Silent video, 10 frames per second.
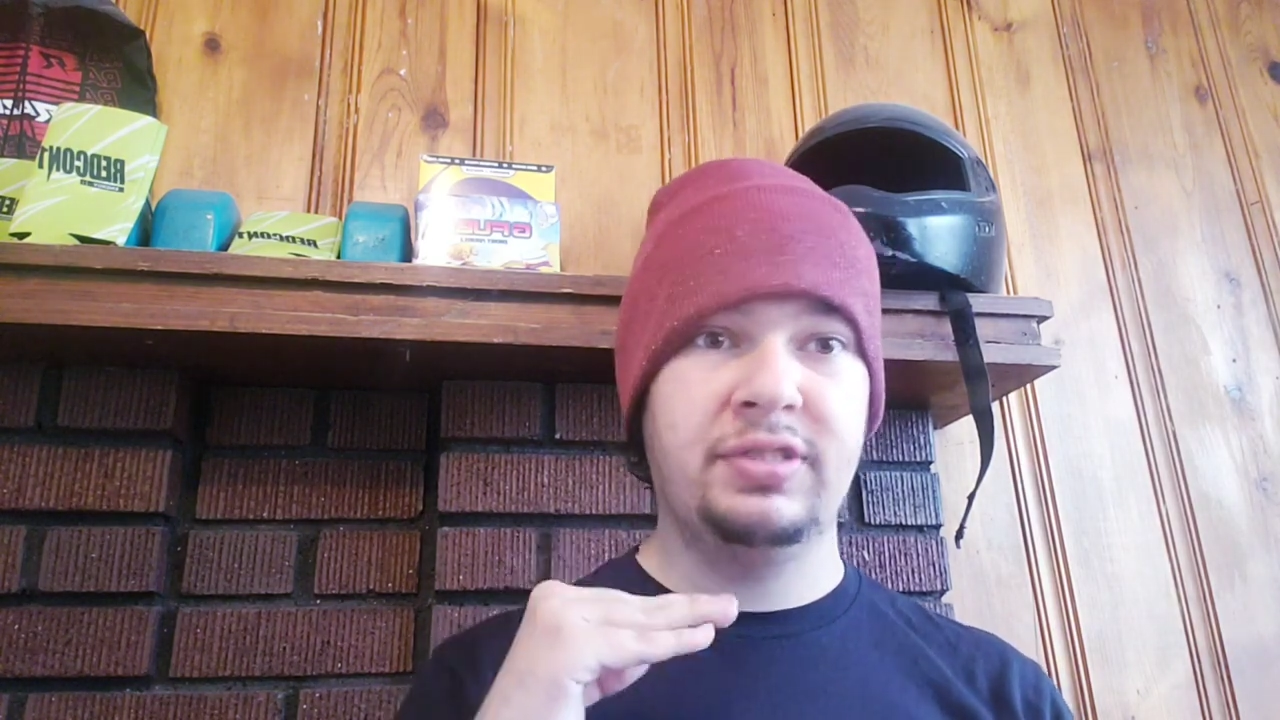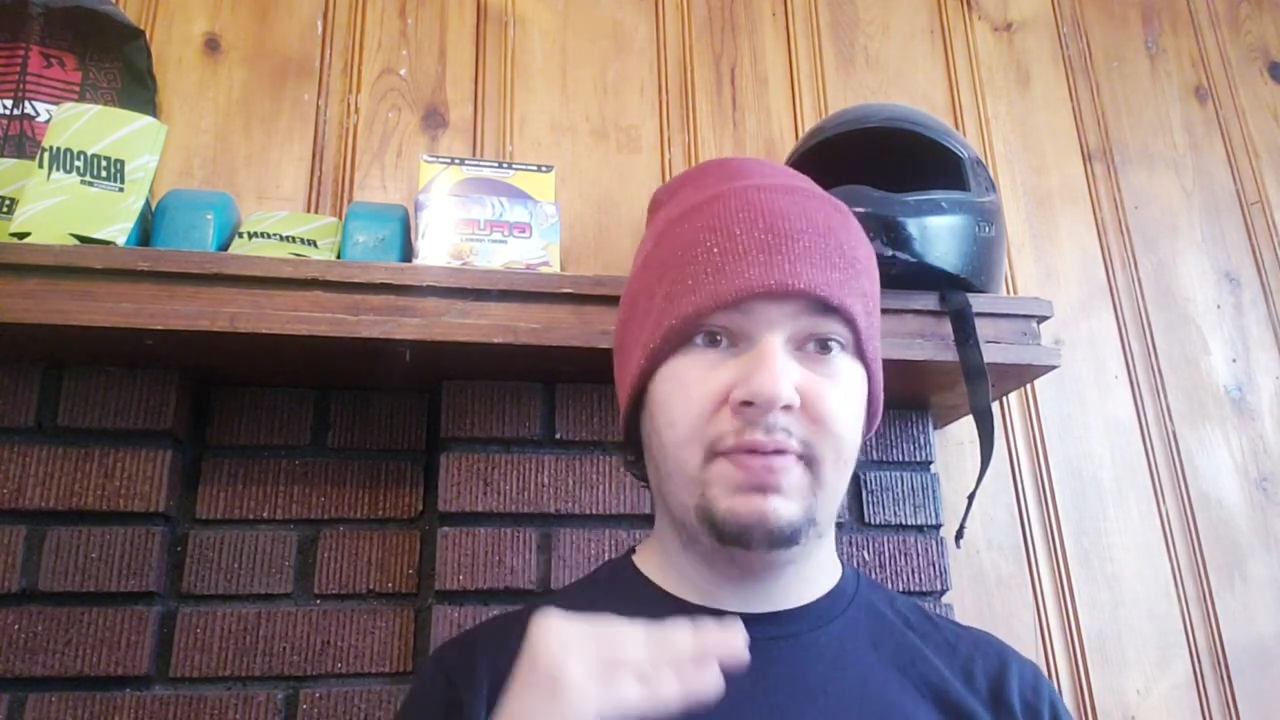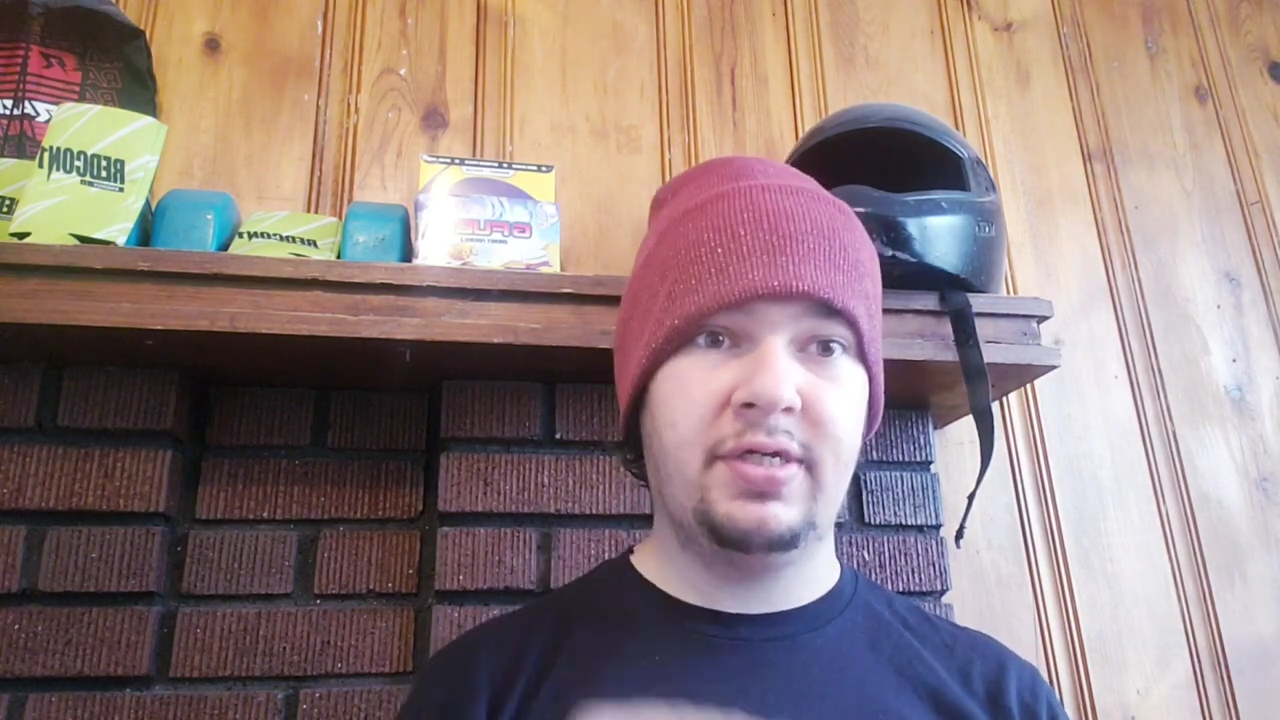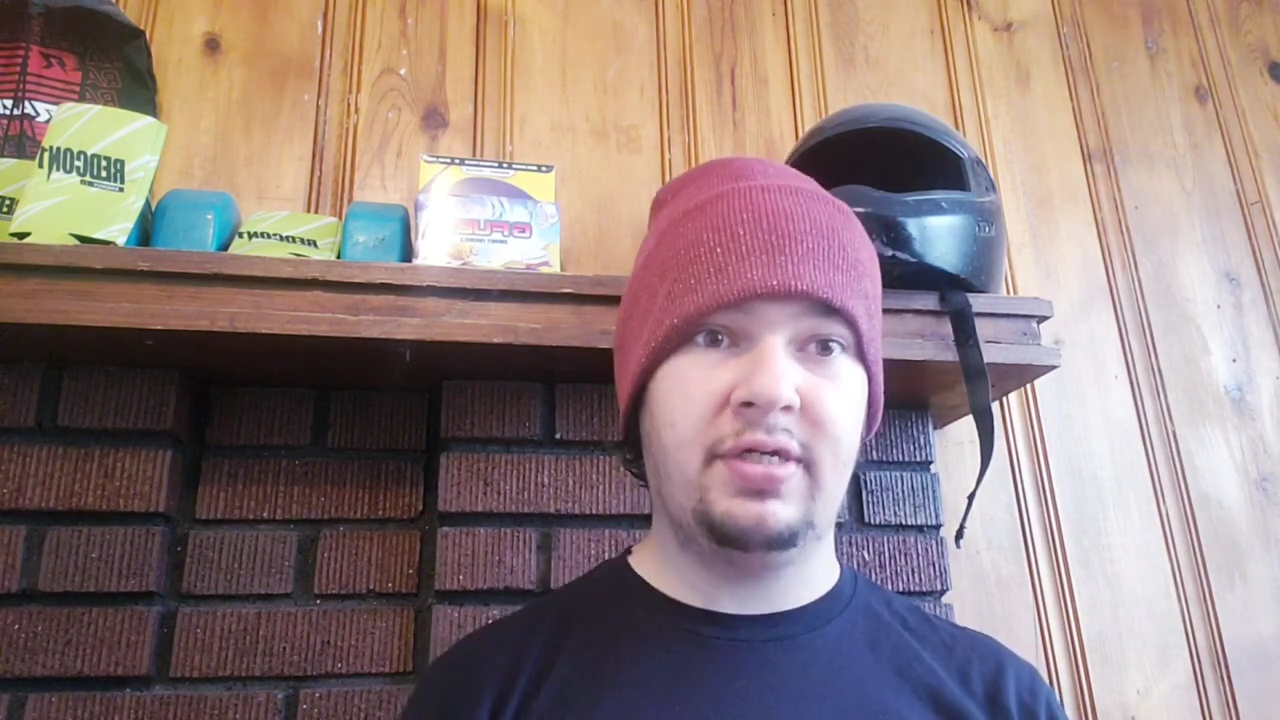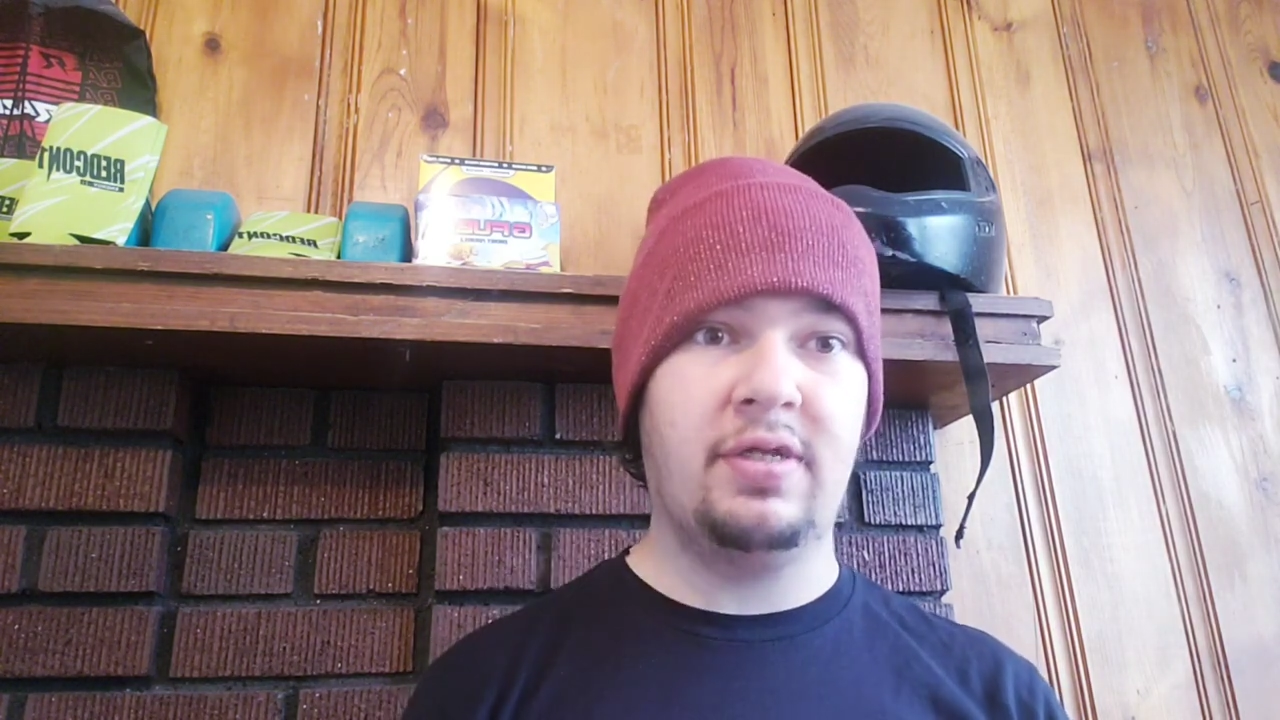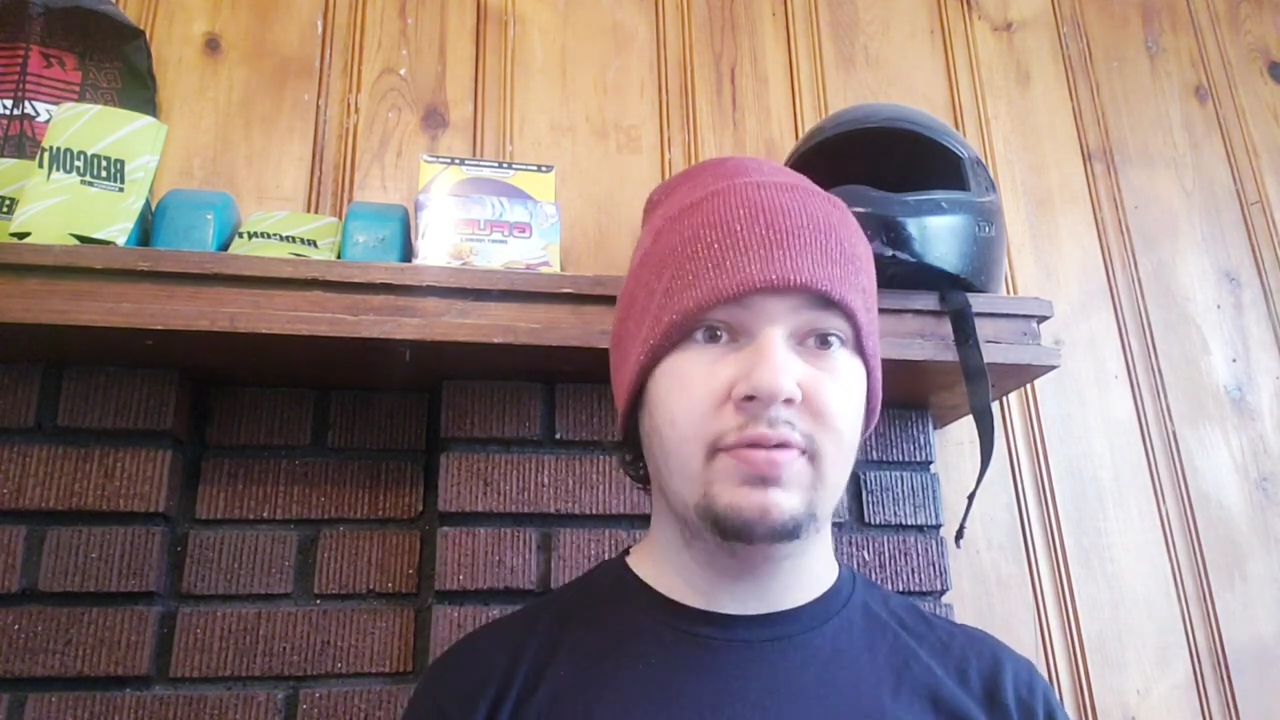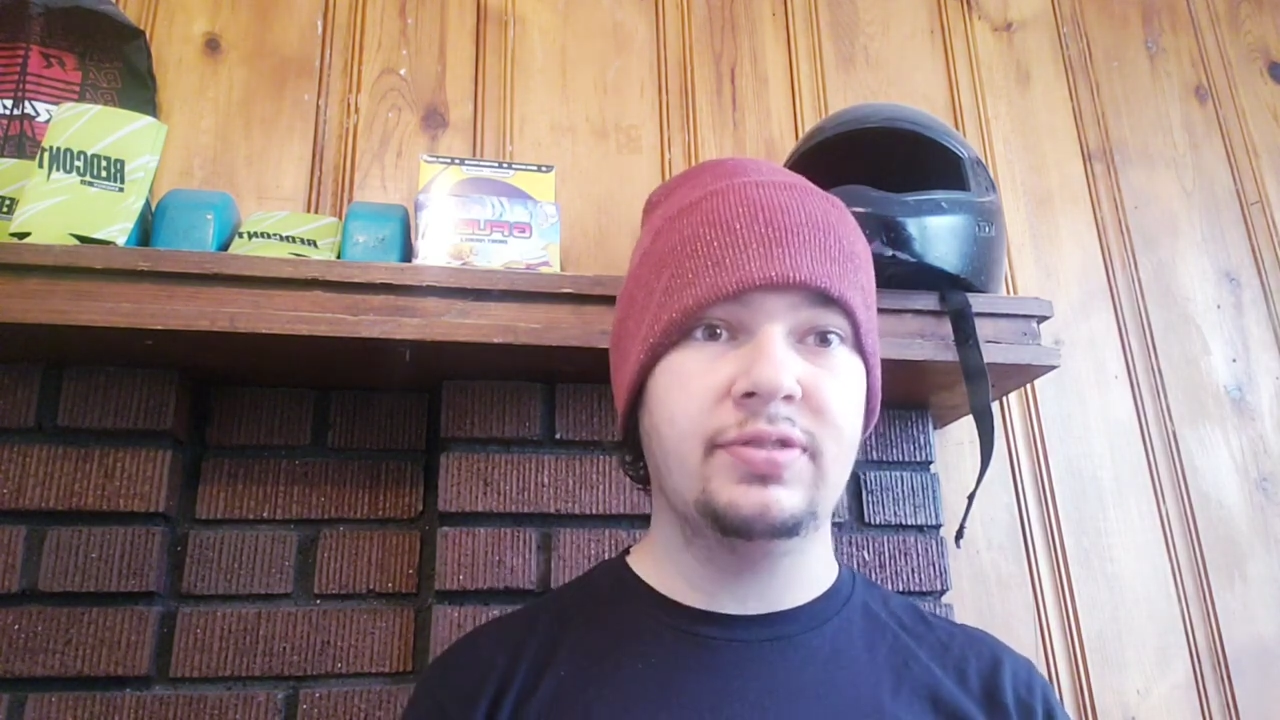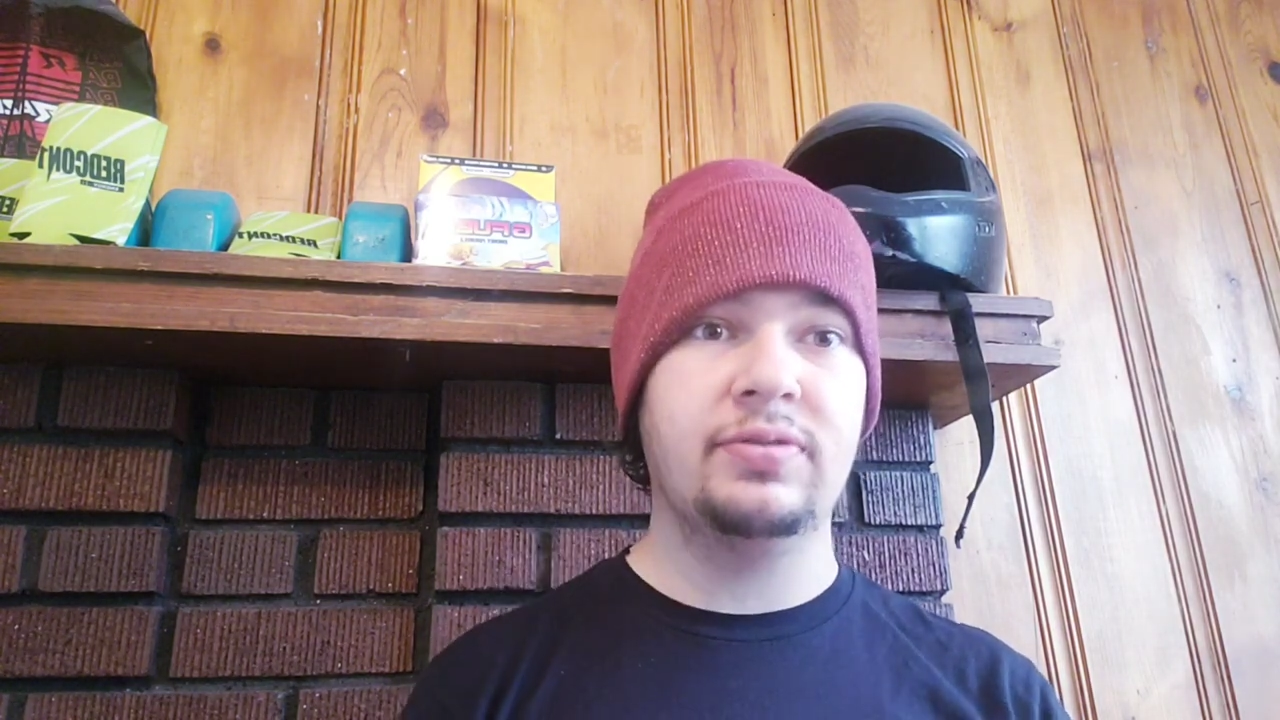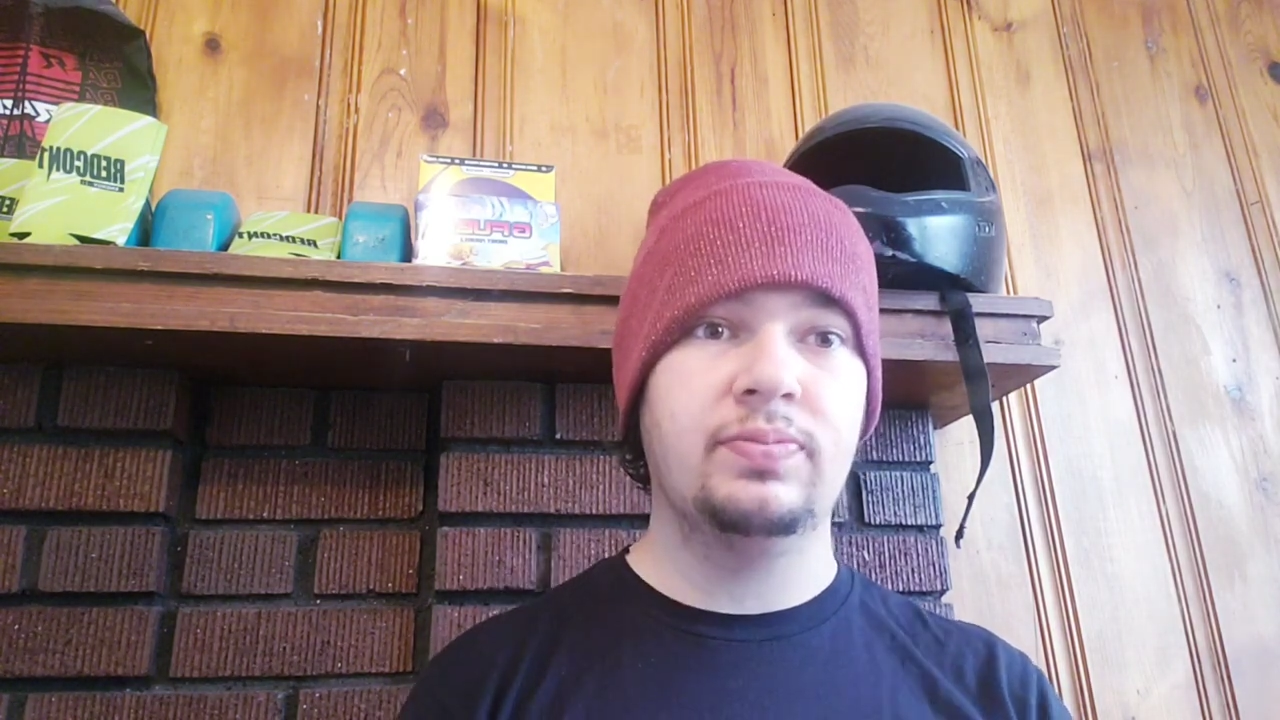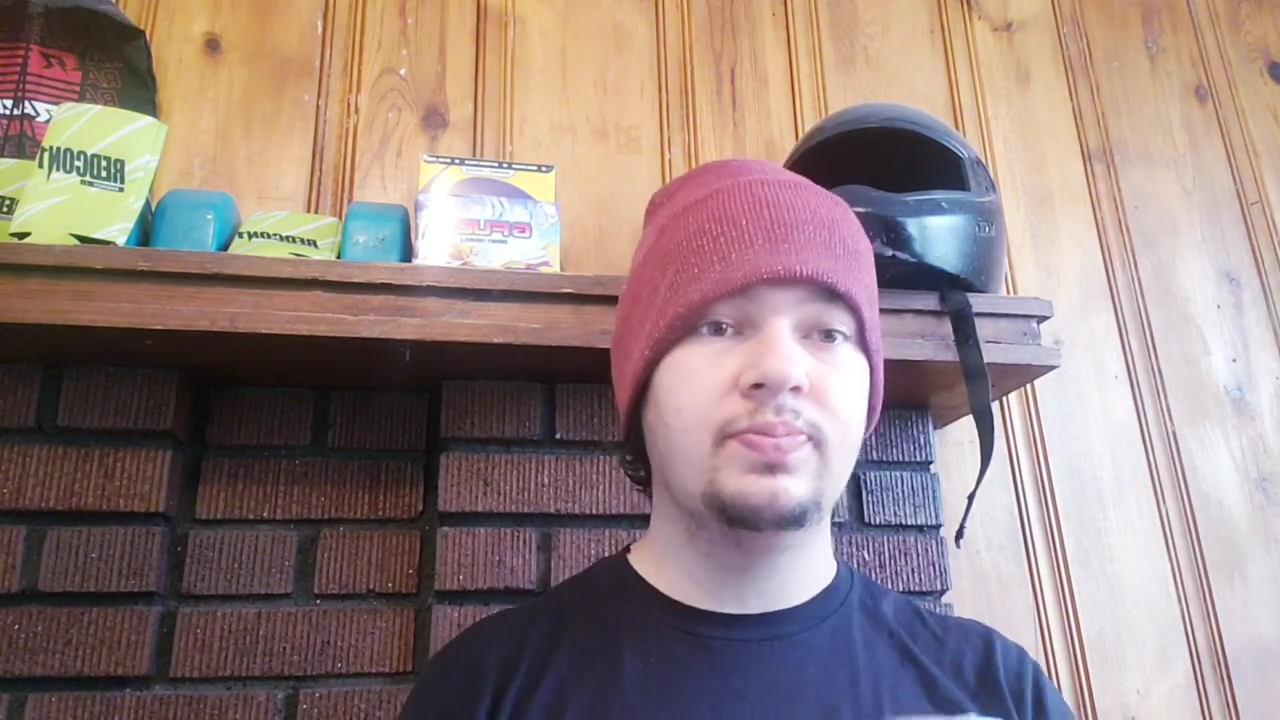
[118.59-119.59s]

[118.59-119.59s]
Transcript: it's very close.